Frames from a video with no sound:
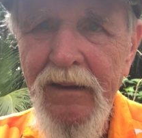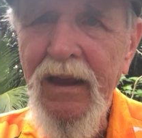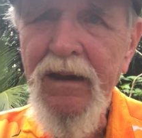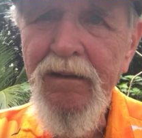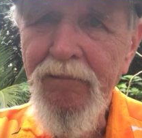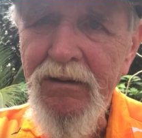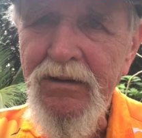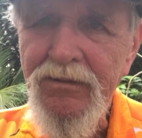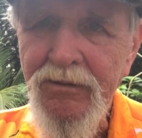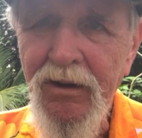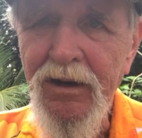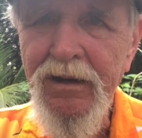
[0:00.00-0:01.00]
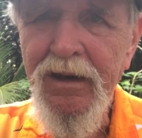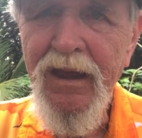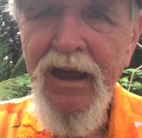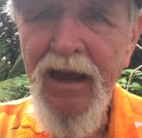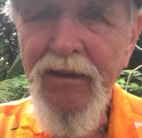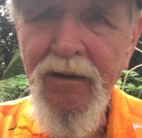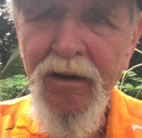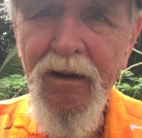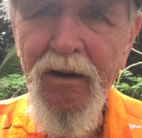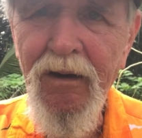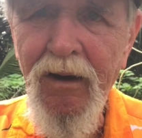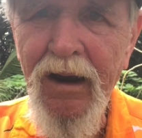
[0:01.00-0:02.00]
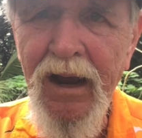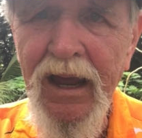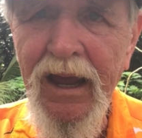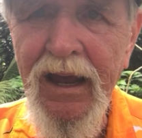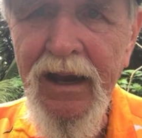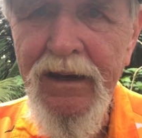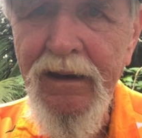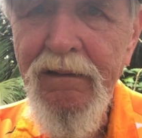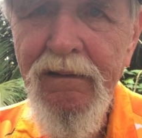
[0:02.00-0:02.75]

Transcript: then we stood together and